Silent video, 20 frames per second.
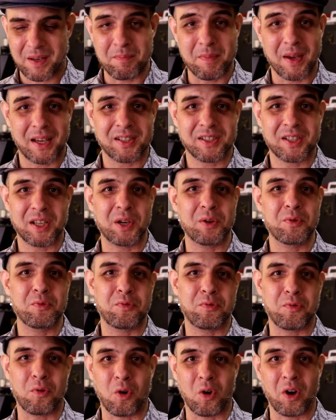mixing
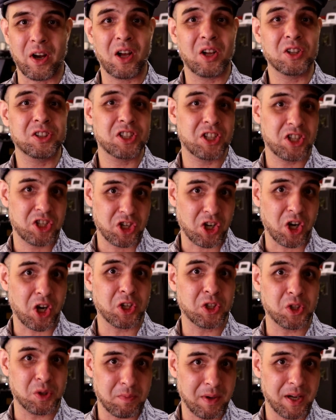for Elton
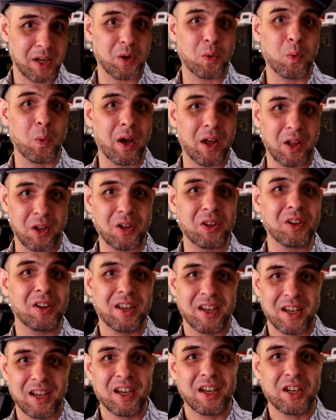John, you better
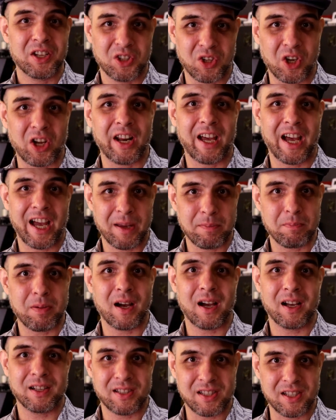well not high
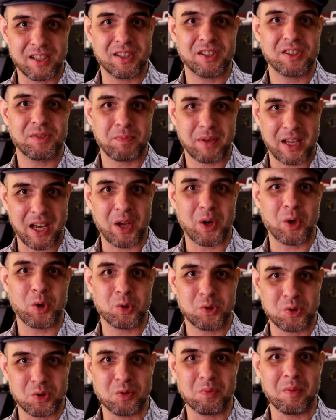pass his
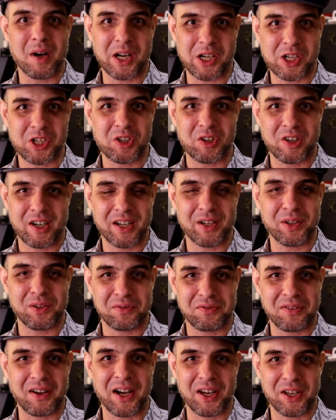piano too much, right?
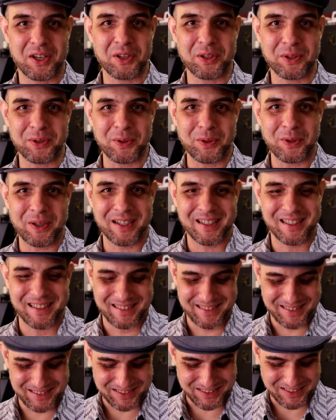He'll fire you.
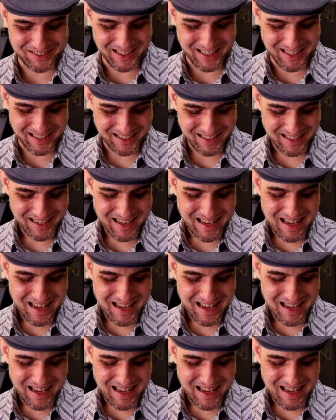All right.